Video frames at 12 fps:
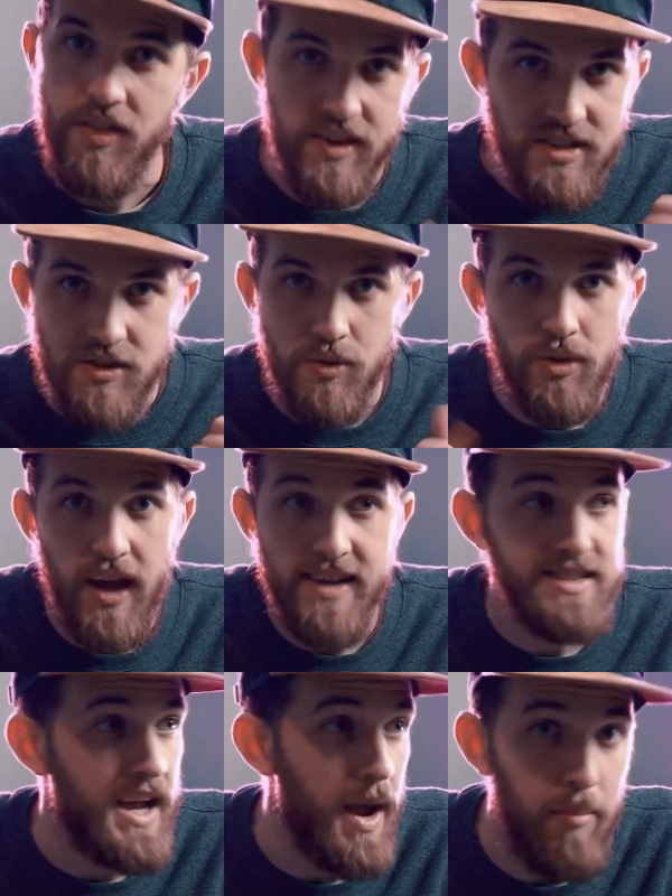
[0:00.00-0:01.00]
These 2
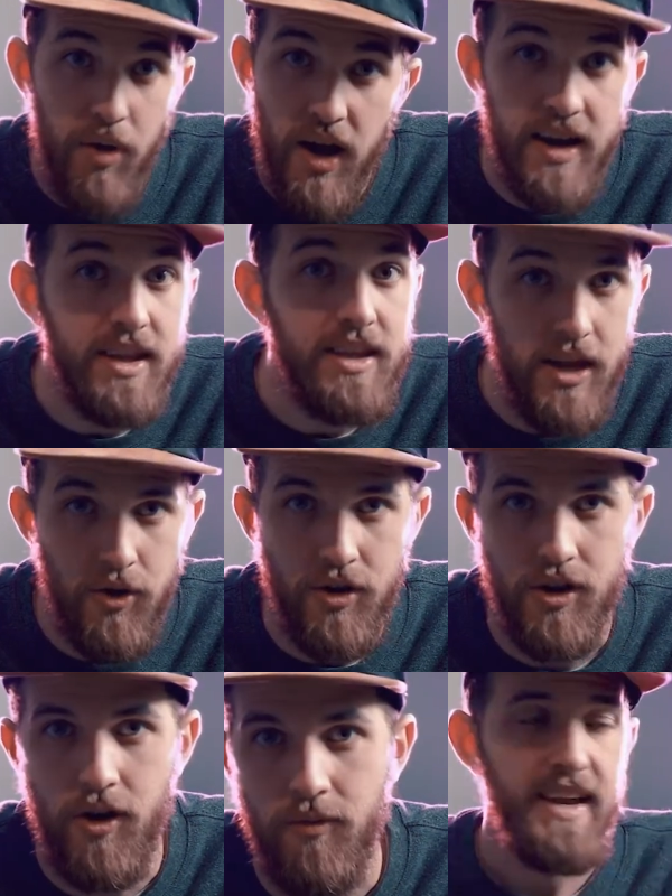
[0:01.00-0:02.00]
lights I bought a year
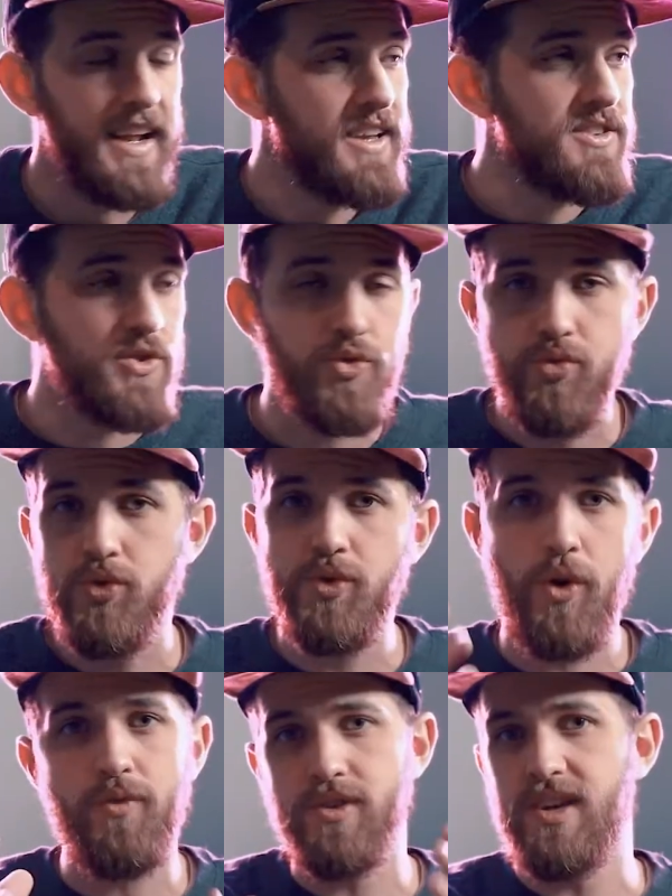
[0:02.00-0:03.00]
ago. It is
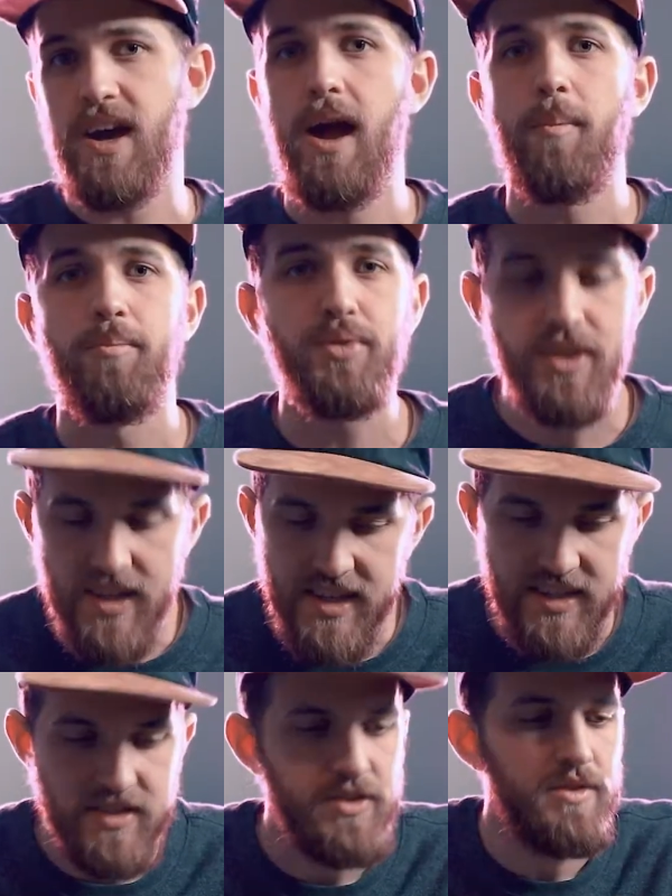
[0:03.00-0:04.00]
accrued over time.
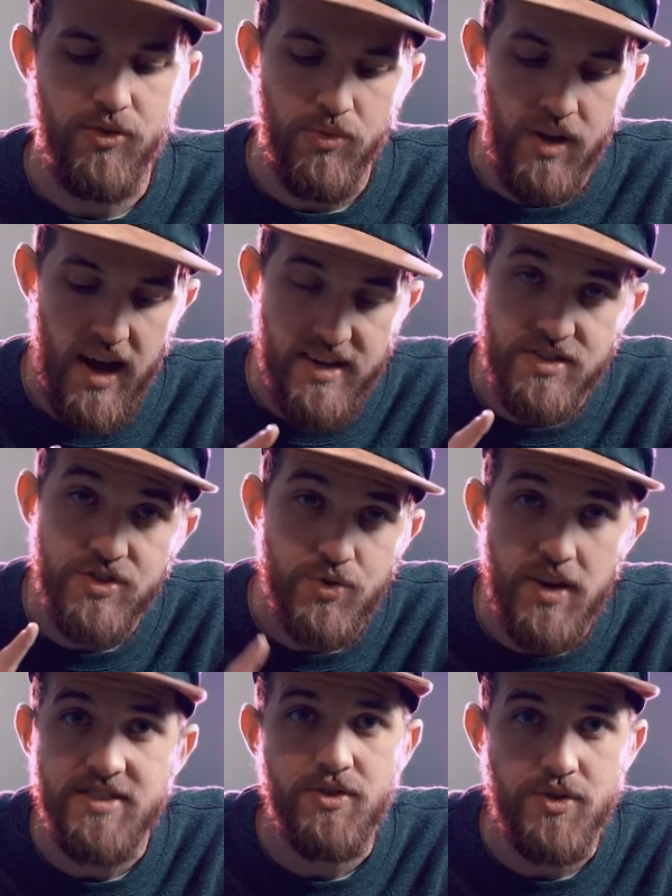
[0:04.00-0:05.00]
Please do not
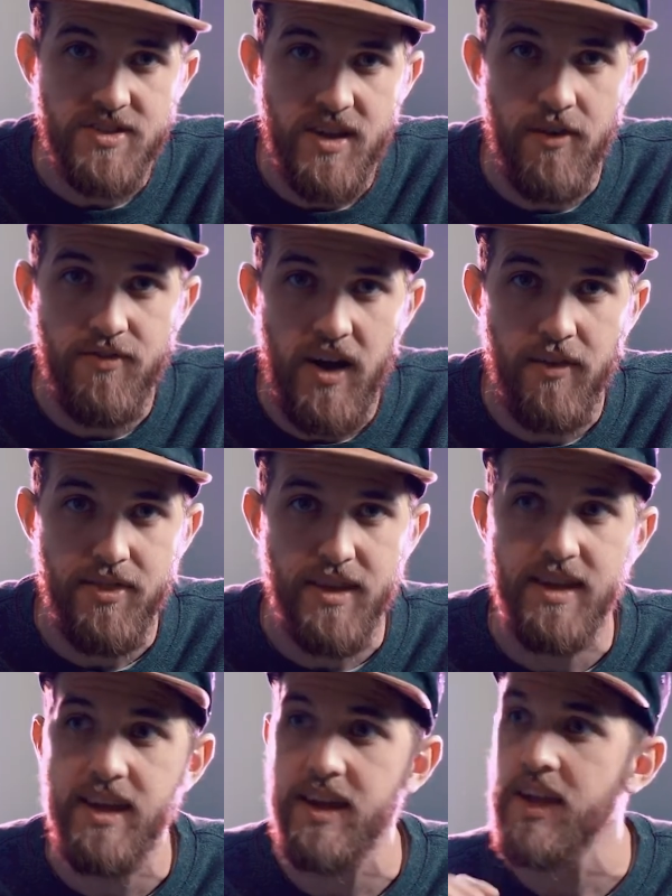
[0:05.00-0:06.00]
stress yourself out
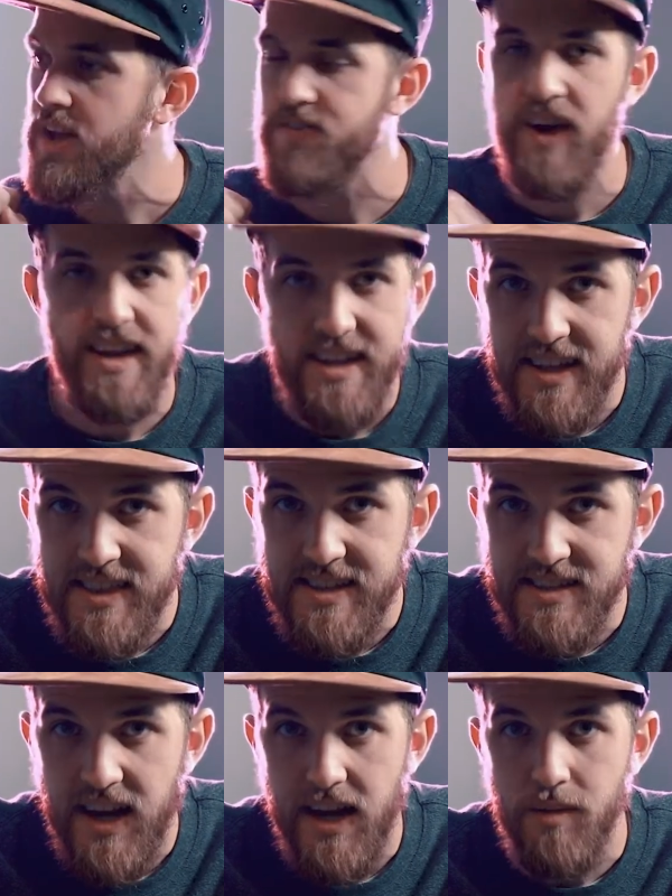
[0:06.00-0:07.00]
thinking if I get
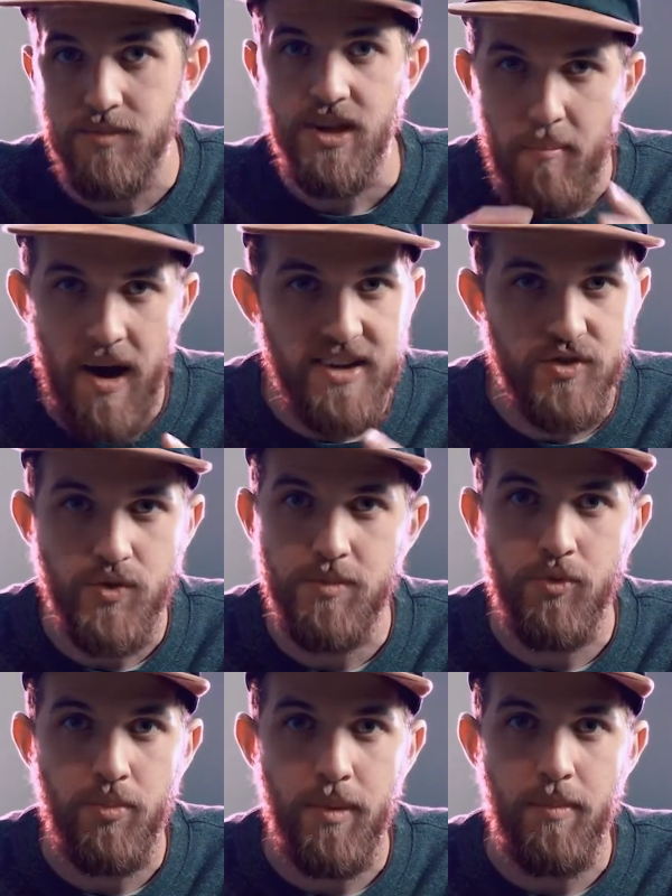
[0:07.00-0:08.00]
these items, my
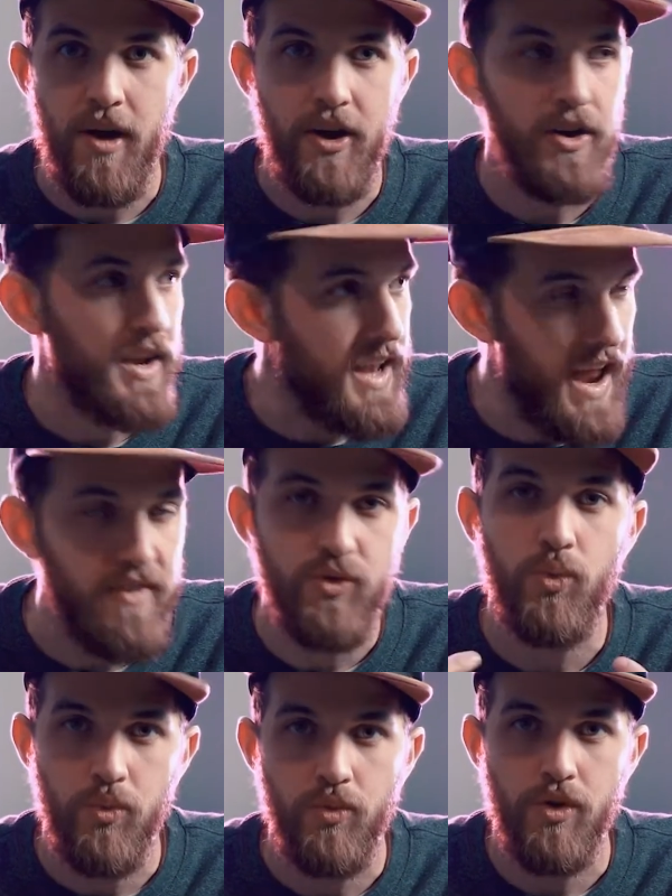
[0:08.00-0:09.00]
stream will be better and
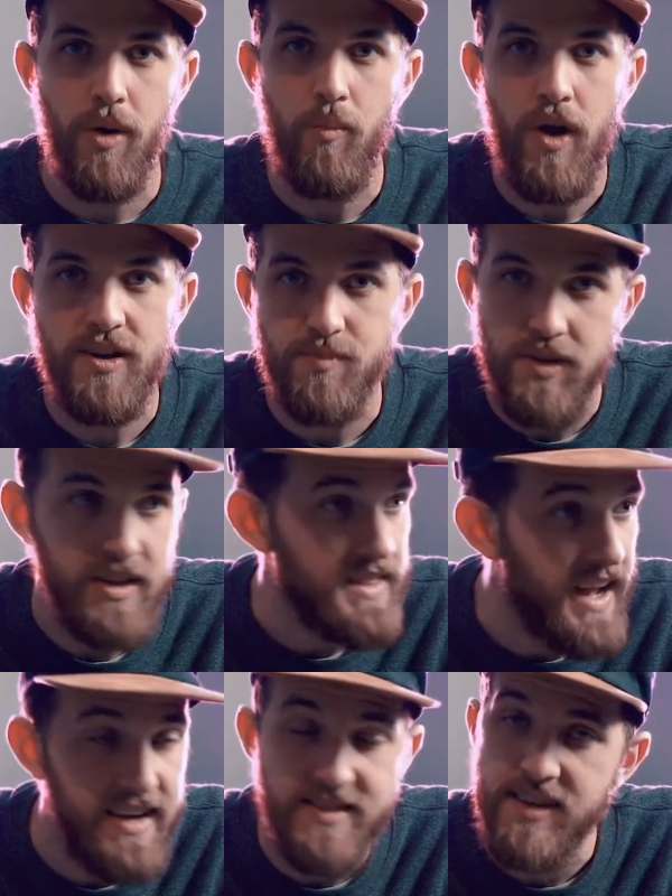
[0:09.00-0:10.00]
everyone will come watch me.
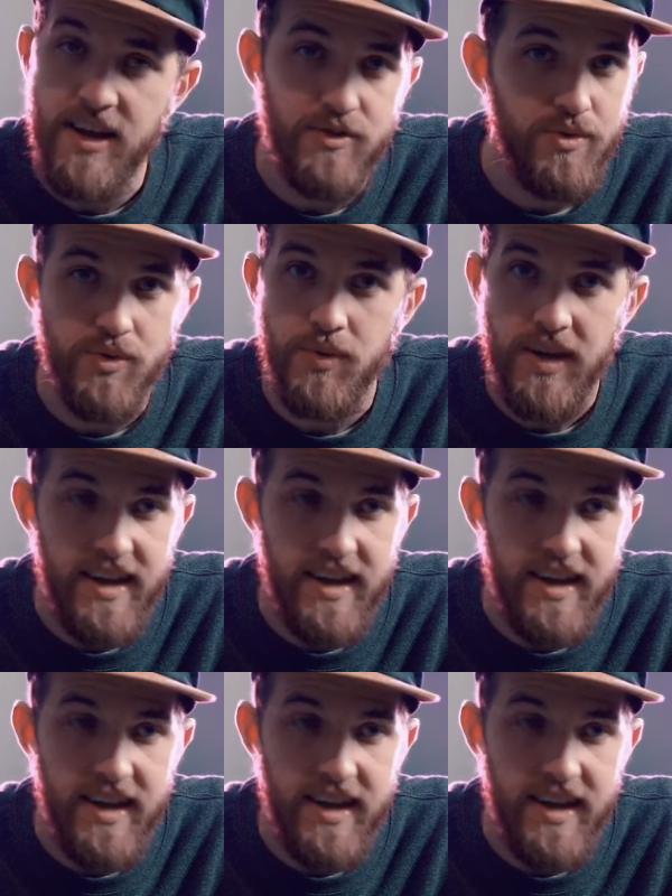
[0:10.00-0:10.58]
That is not true.